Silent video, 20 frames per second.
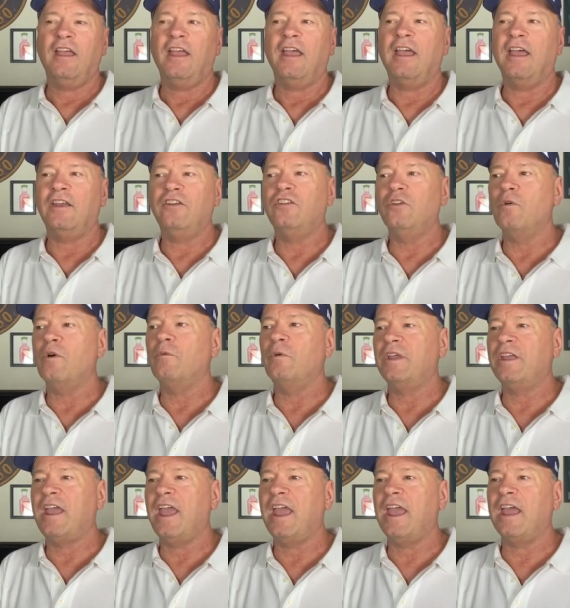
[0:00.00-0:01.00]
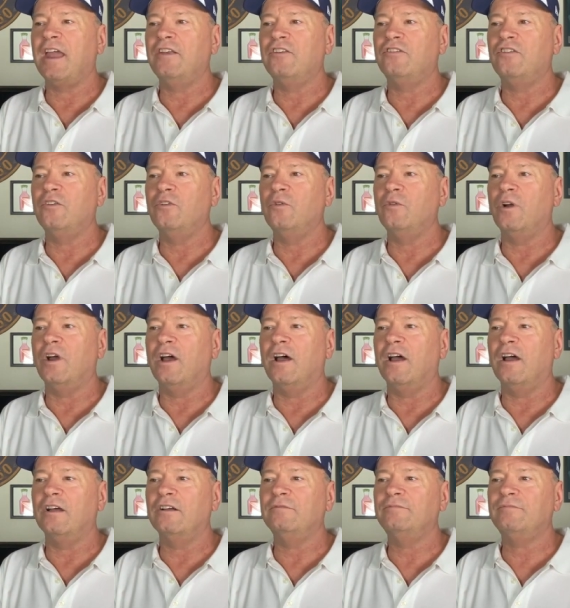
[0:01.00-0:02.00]
and do what we can
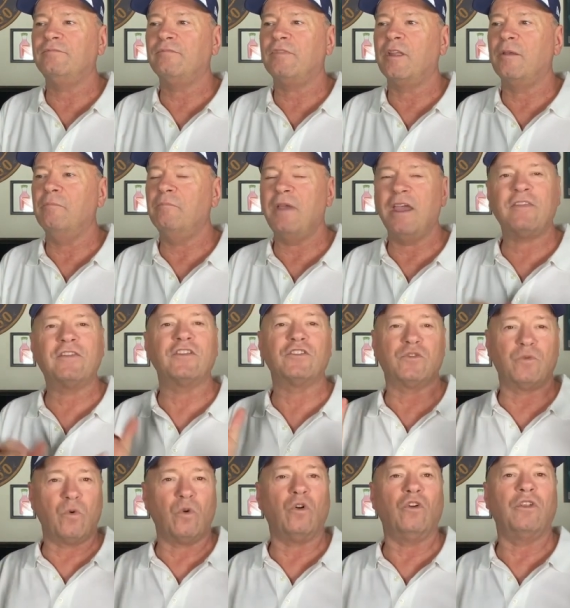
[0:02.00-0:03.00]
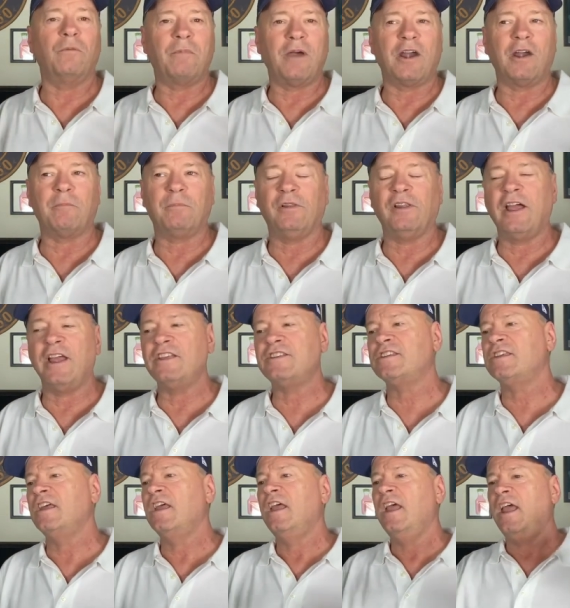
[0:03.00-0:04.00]
to make this world a better
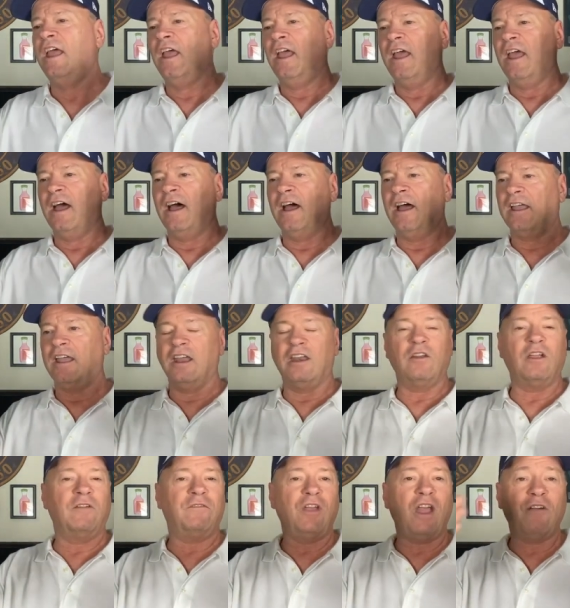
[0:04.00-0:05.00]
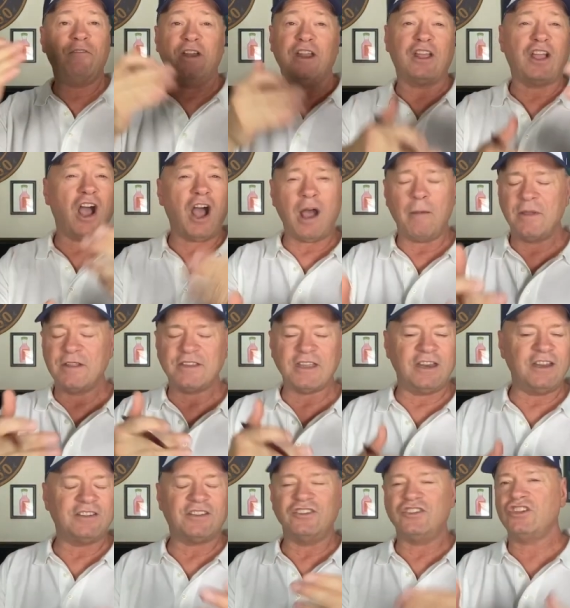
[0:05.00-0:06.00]
place. Again, if you have any comments,
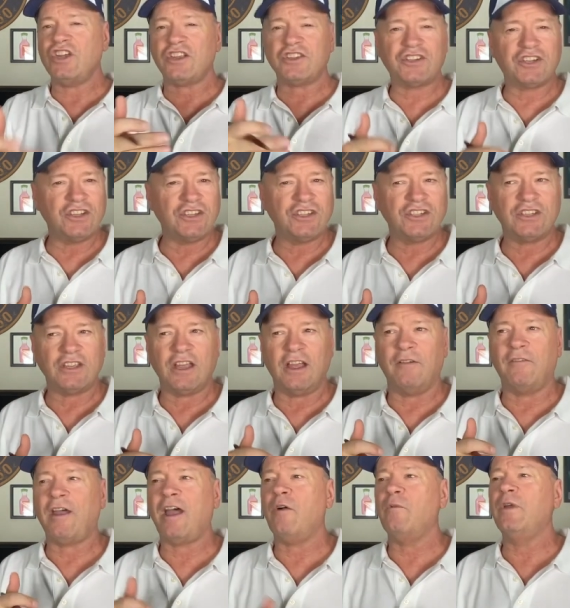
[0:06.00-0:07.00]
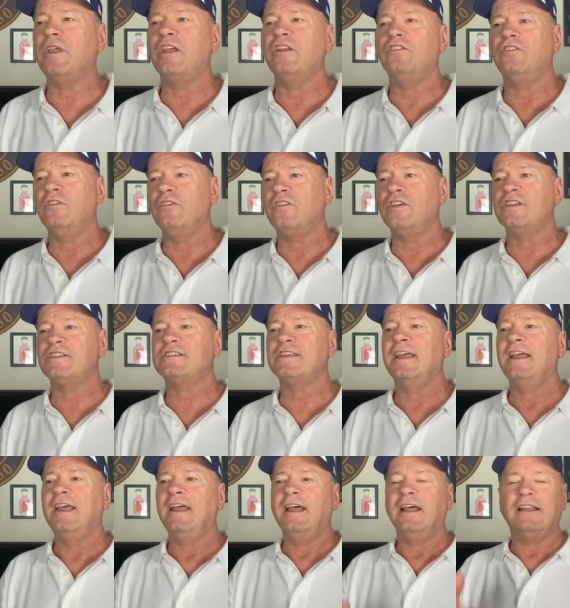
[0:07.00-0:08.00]
any suggestions of how we can do this,
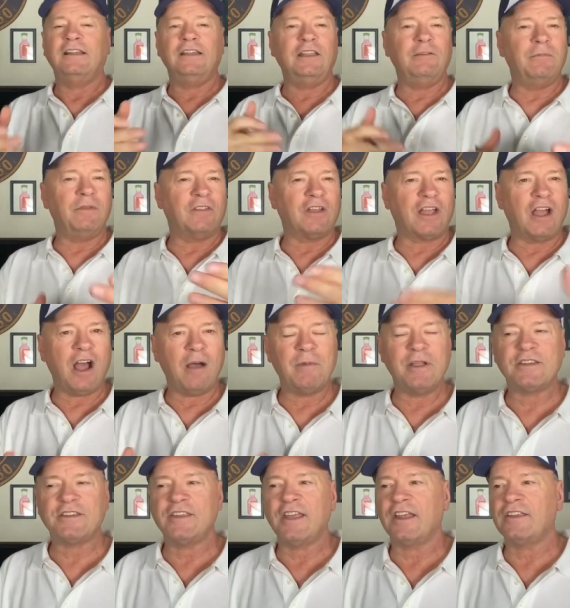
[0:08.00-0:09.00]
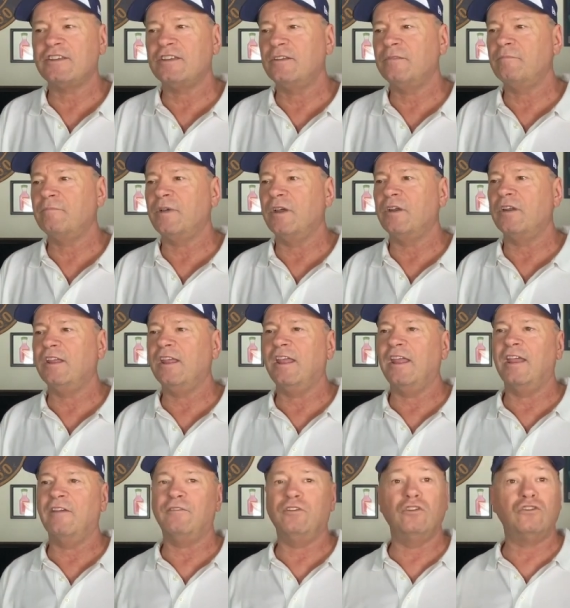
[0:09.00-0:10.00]
leave in the comments section. But
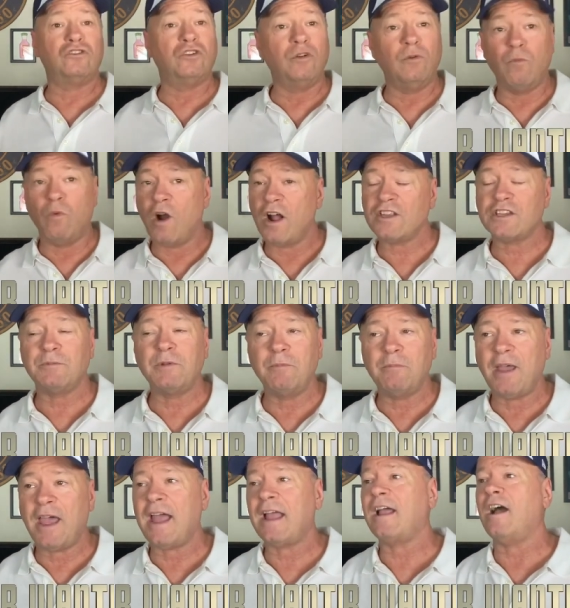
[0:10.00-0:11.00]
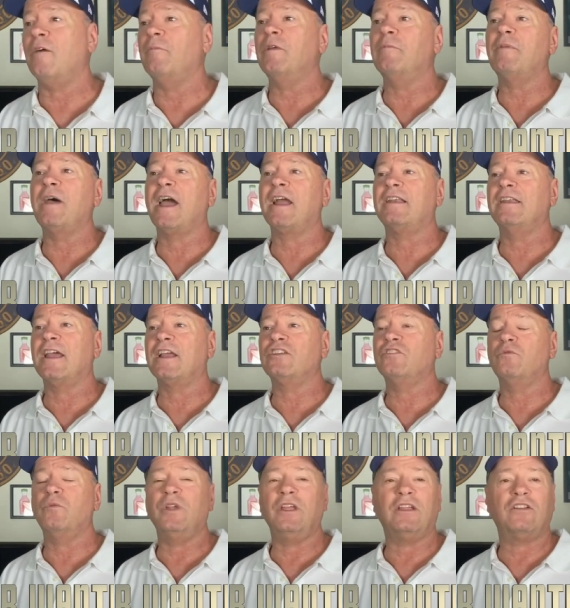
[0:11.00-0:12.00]
if YouTube wants me back, I'll be back
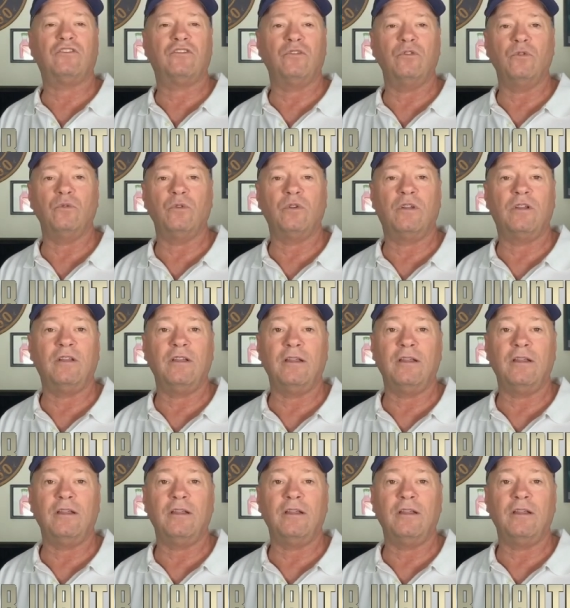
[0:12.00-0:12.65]
next week to,